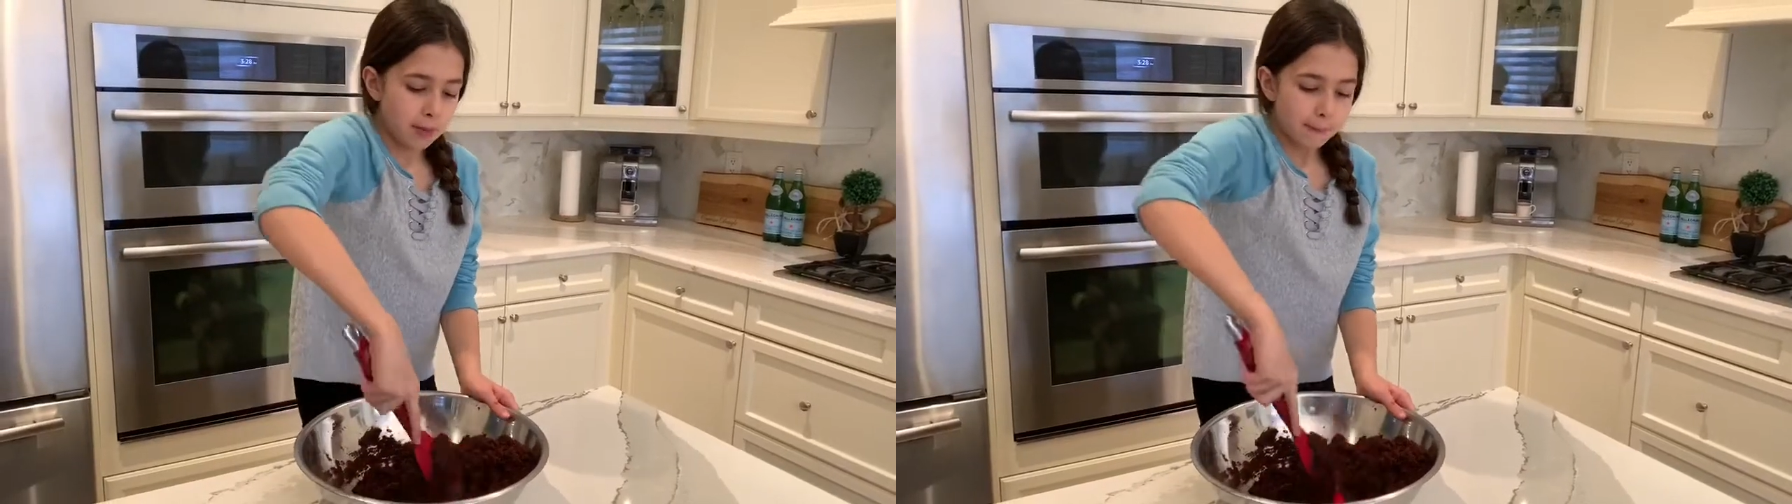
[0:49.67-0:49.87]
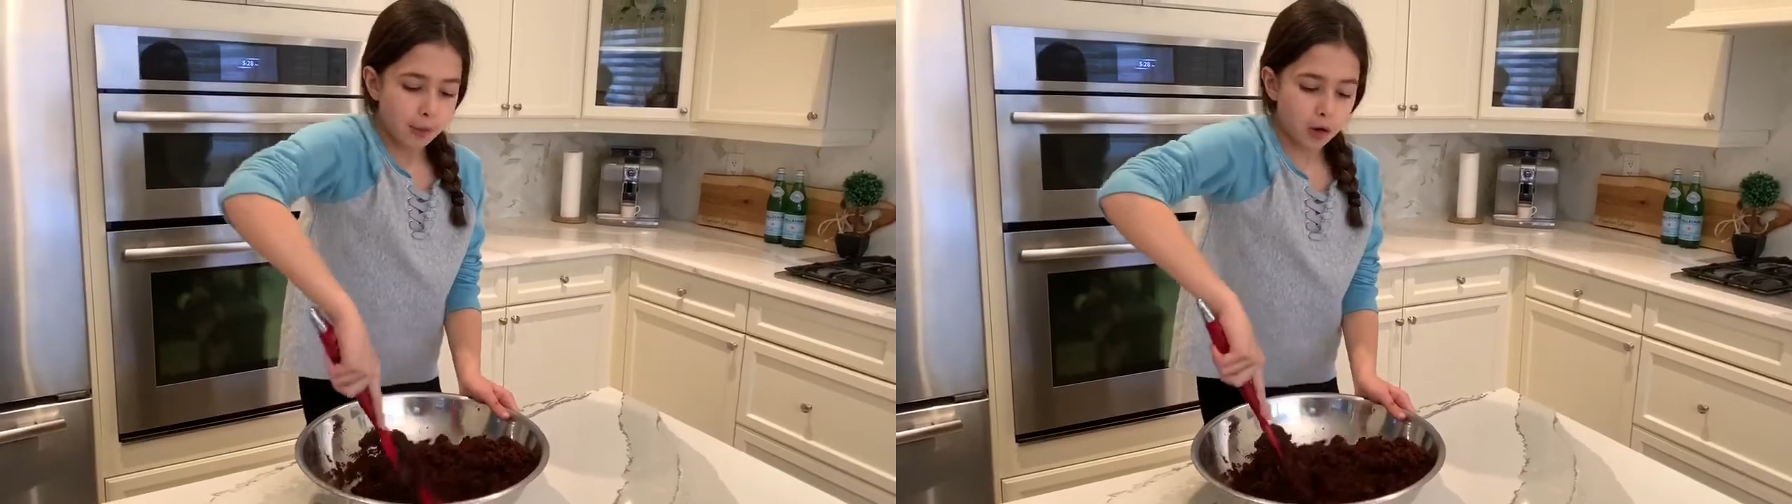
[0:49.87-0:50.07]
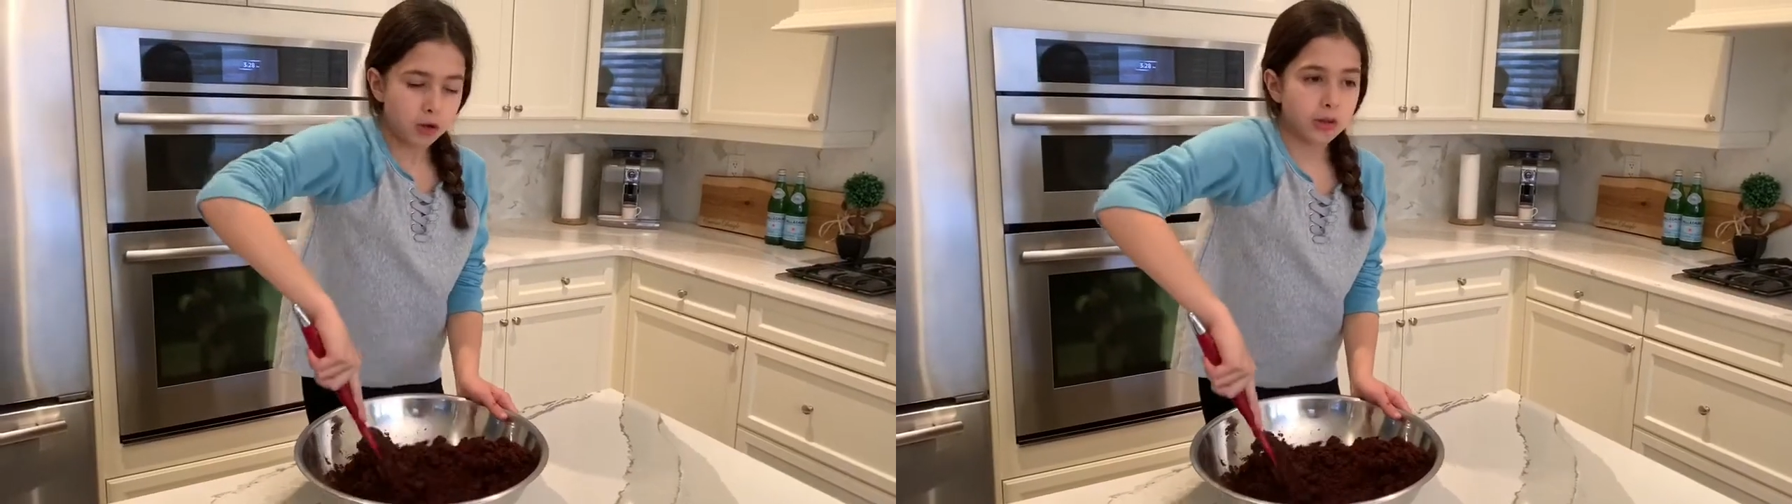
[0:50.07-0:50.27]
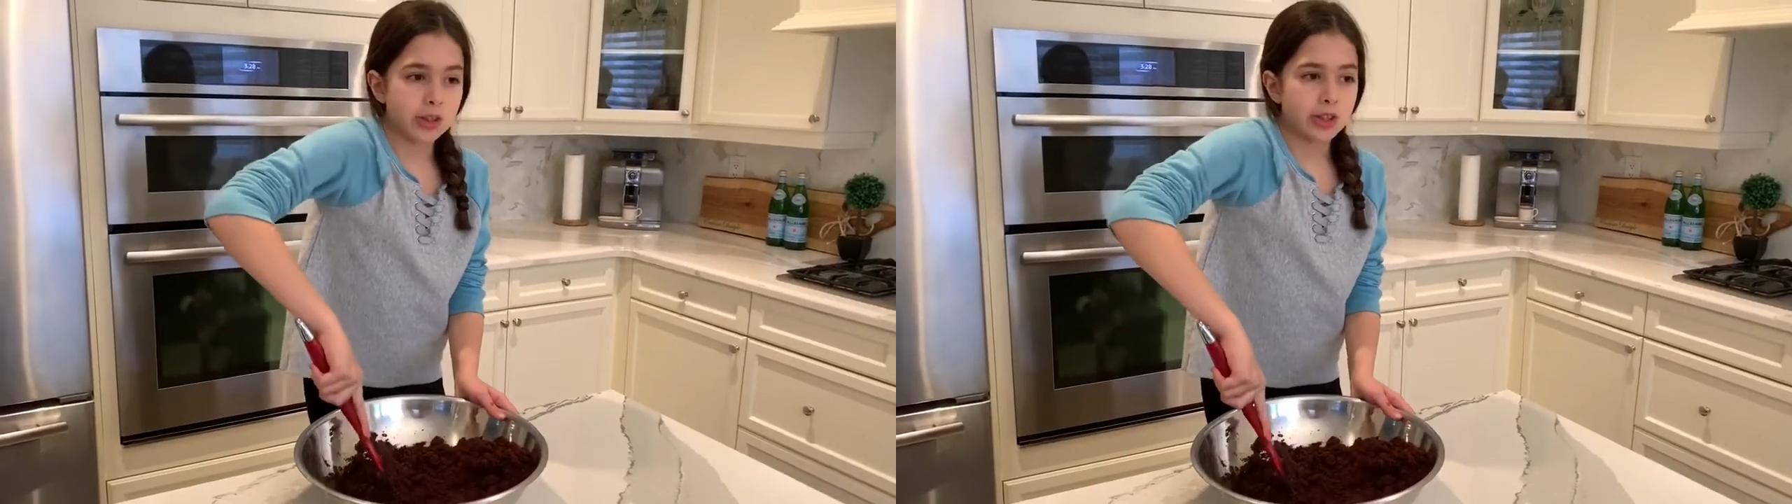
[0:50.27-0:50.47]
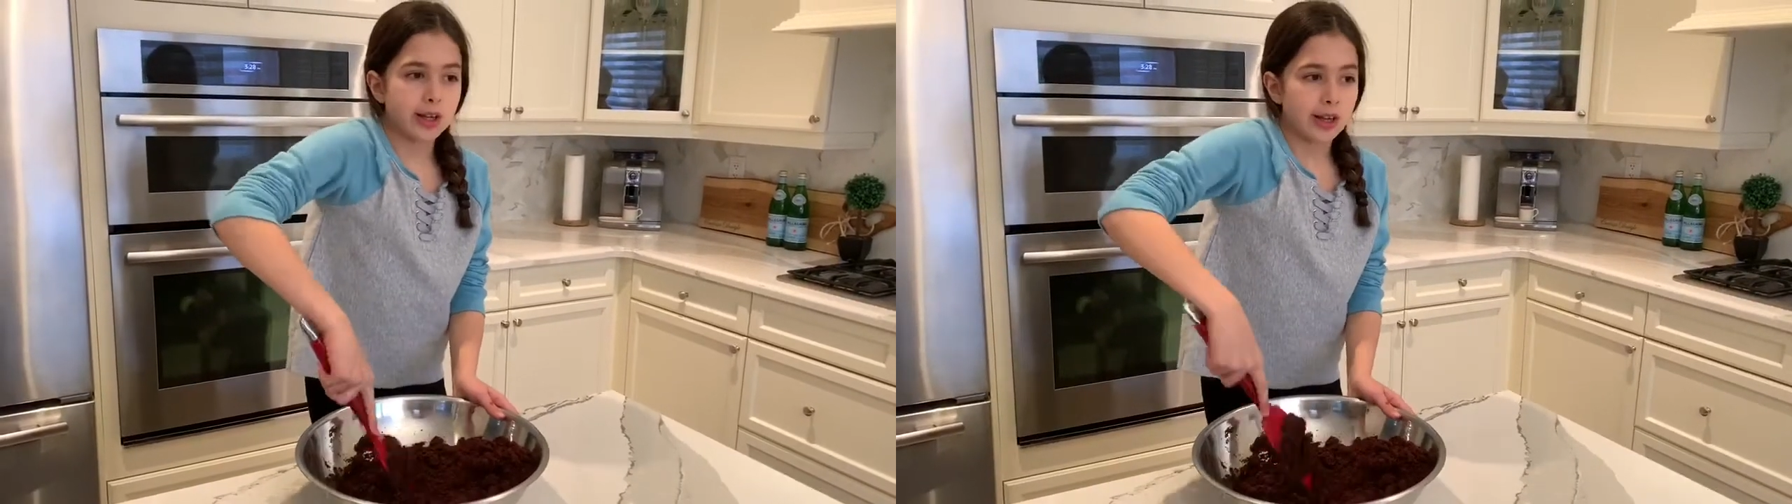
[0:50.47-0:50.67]
balls
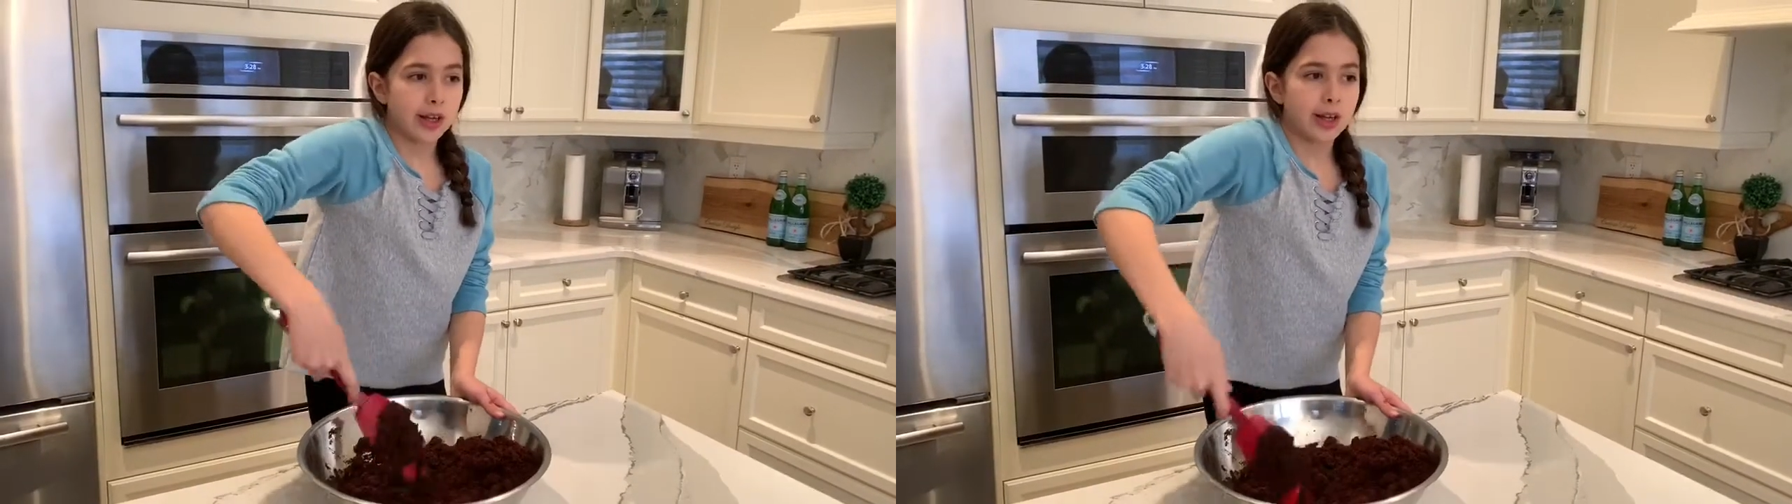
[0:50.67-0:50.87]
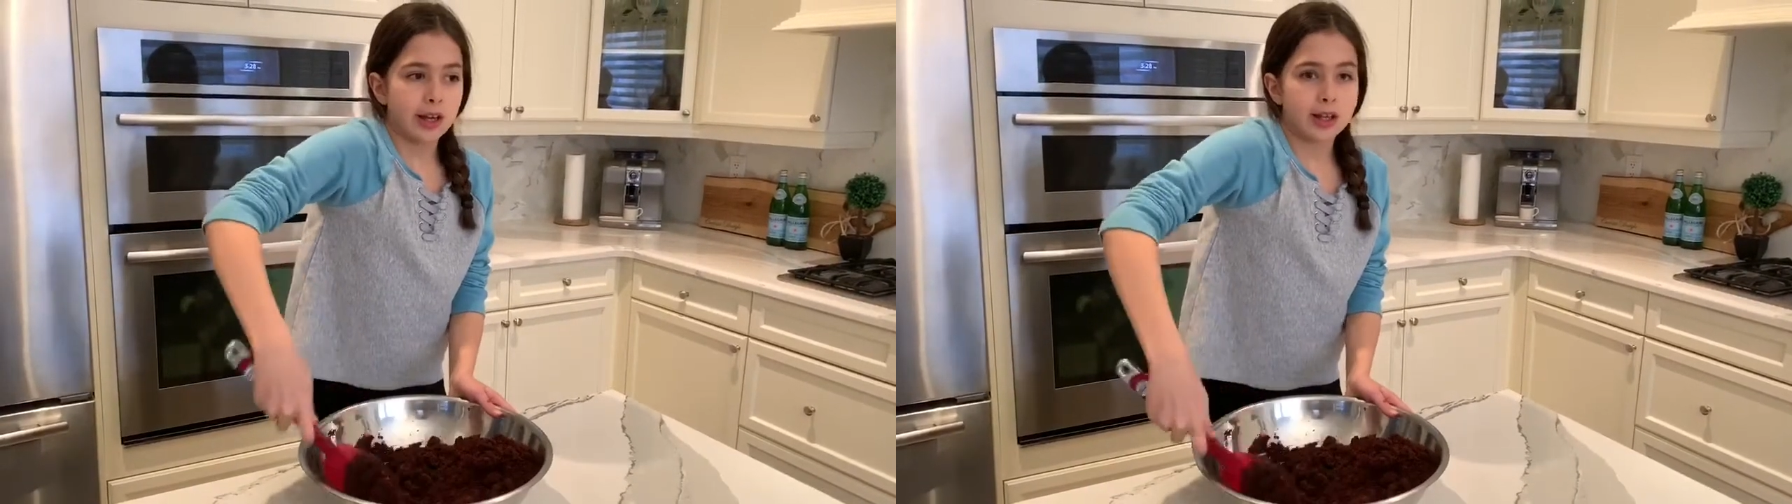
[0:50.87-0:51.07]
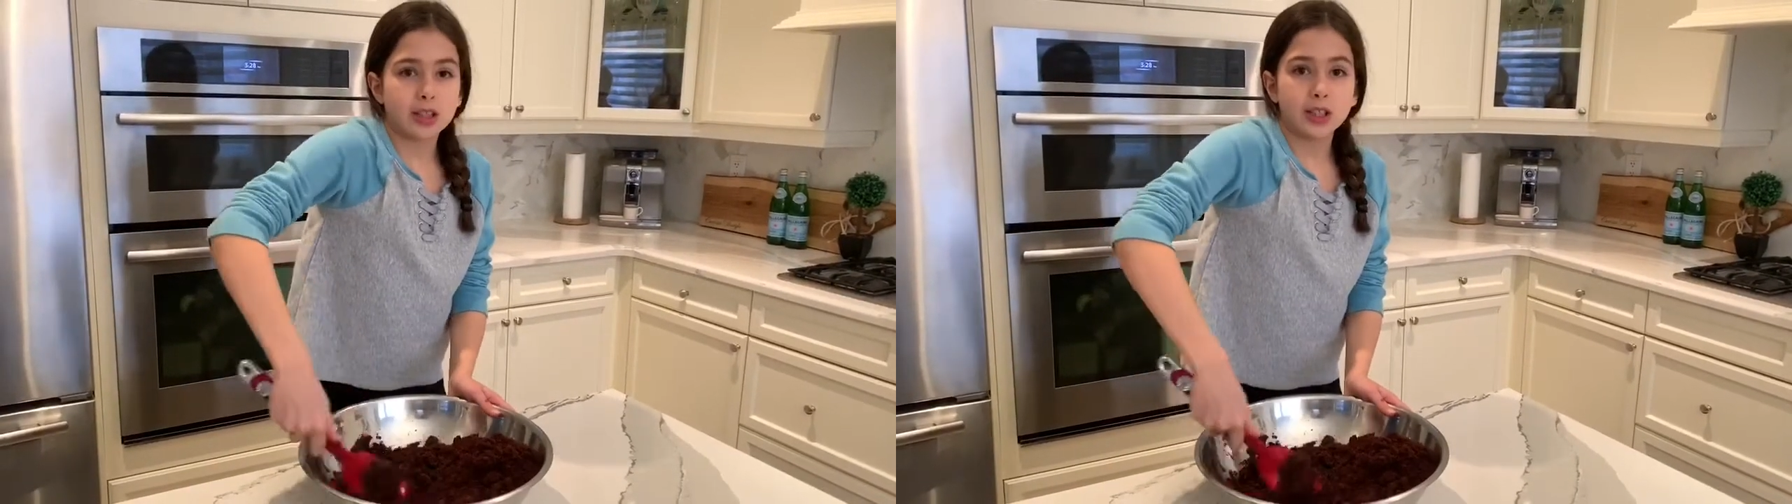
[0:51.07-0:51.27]
and